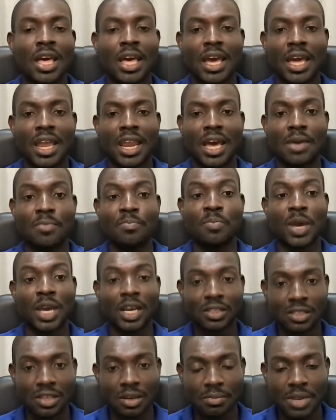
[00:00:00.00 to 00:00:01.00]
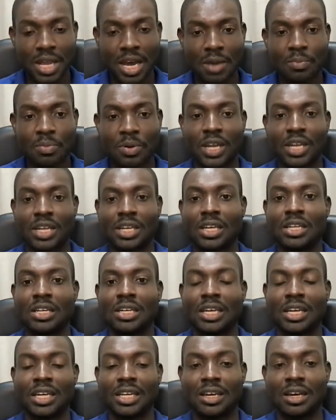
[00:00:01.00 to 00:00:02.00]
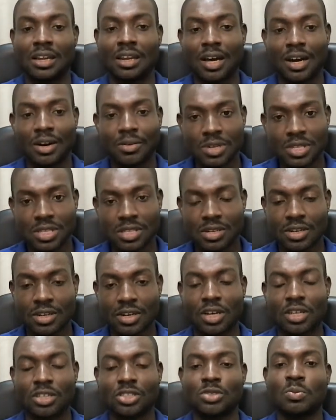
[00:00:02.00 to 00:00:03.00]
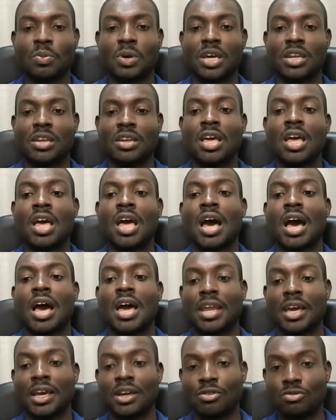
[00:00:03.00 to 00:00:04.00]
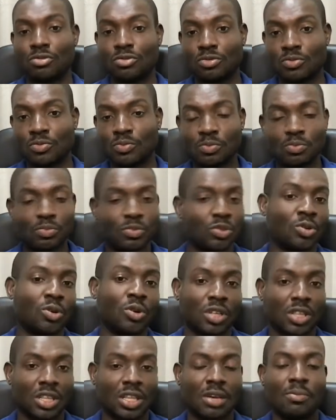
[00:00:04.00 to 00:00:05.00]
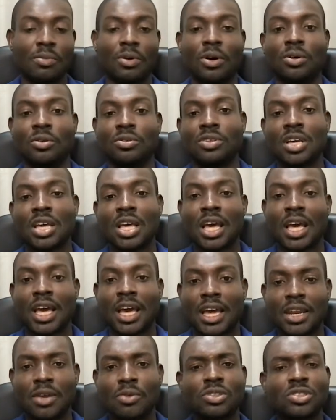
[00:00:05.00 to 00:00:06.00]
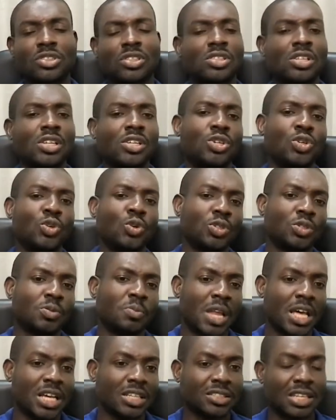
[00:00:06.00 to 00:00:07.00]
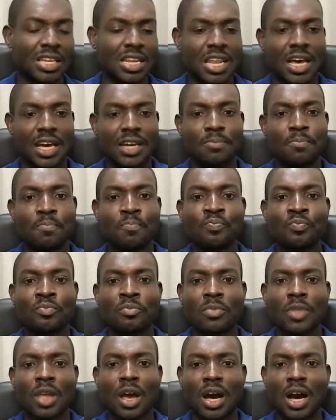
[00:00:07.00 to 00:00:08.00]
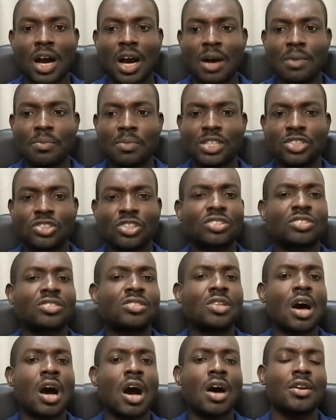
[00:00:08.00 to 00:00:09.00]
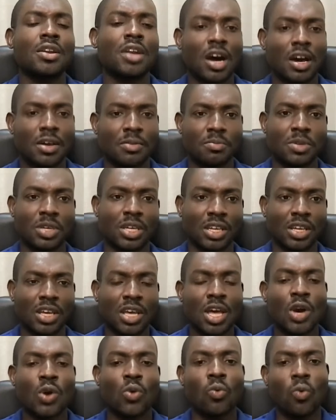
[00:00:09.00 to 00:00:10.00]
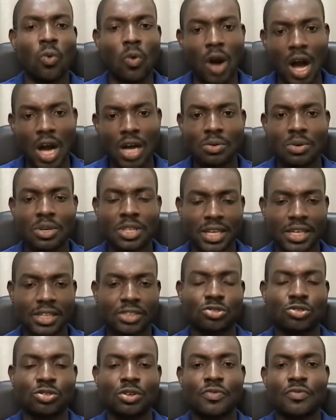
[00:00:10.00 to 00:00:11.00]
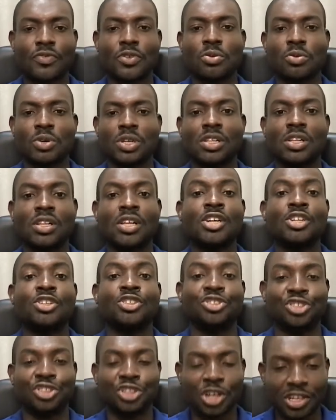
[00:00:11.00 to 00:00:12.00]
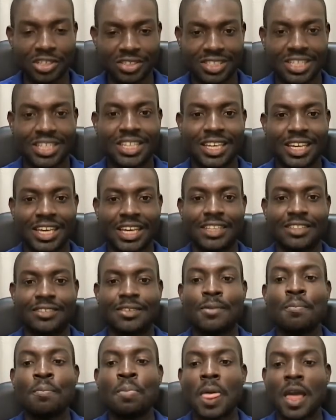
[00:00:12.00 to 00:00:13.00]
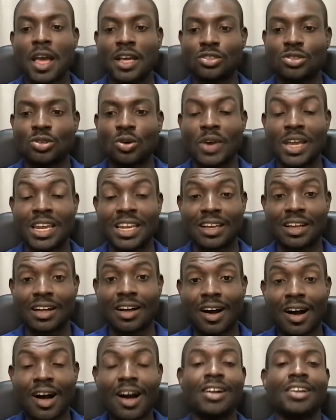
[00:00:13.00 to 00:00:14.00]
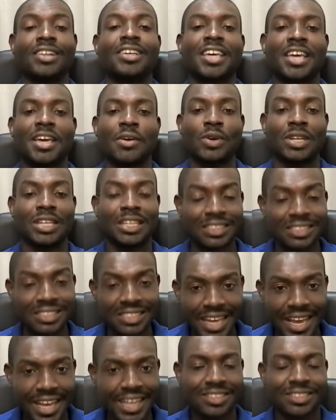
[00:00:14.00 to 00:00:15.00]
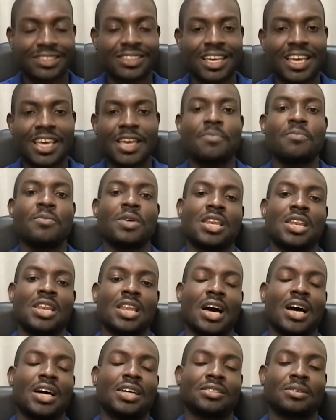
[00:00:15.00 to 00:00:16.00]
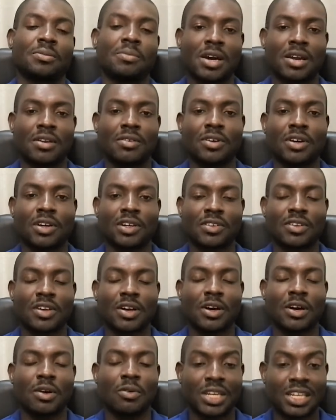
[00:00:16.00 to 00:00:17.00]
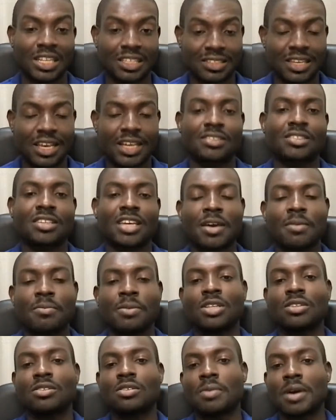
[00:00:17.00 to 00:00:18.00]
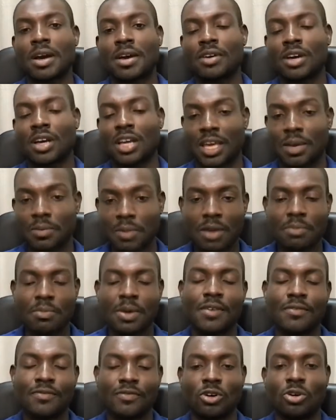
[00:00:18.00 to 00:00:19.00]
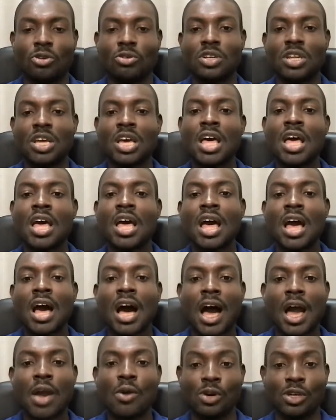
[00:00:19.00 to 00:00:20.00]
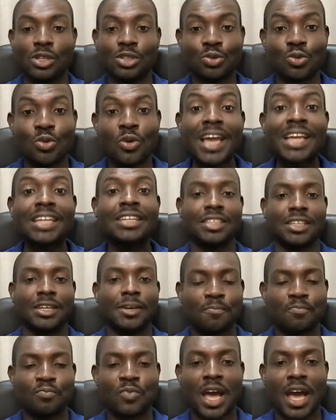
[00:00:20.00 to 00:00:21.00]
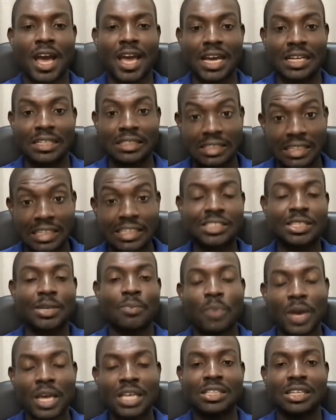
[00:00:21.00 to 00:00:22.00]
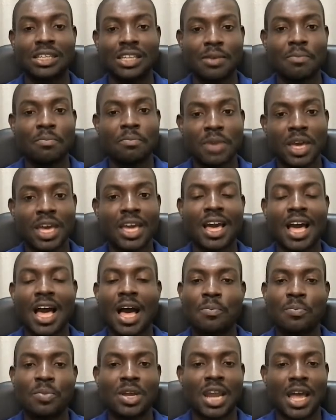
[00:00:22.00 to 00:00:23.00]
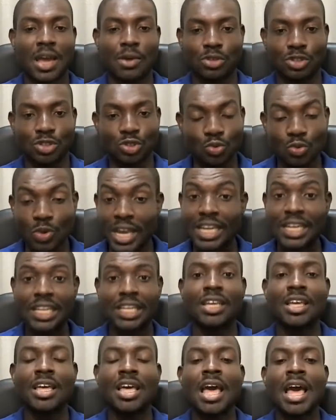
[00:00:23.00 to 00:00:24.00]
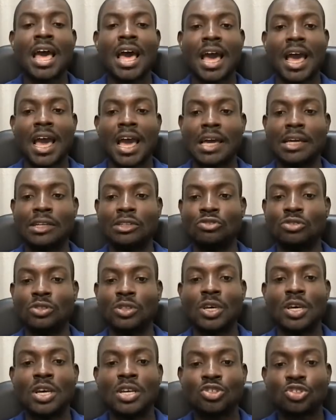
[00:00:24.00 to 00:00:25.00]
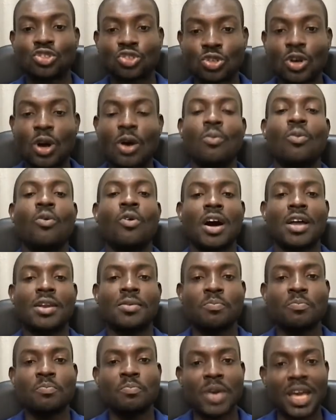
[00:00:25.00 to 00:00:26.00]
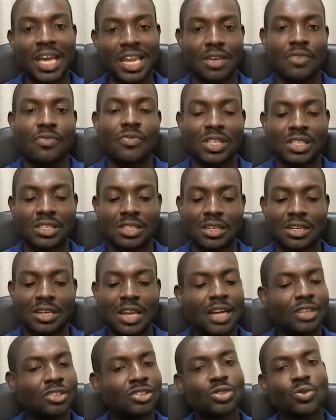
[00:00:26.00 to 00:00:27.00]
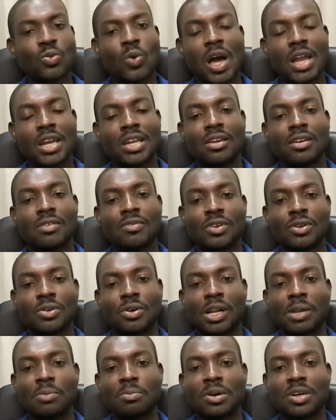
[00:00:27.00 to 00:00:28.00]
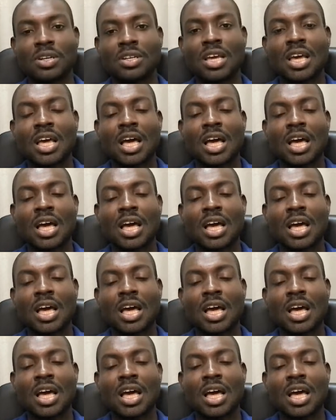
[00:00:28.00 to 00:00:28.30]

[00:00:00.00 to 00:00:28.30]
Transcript: And I picked up that pregnant lady along with her husband and I took them out. And it was just a huge blessing that it just dawned on me, walk with extra fuel just in case. And so when the call came, when the text came in, as a matter of fact, when the text came on my phone, I was ready. I anticipated it may happen. I was ready, and someone benefited. Not just one individual, but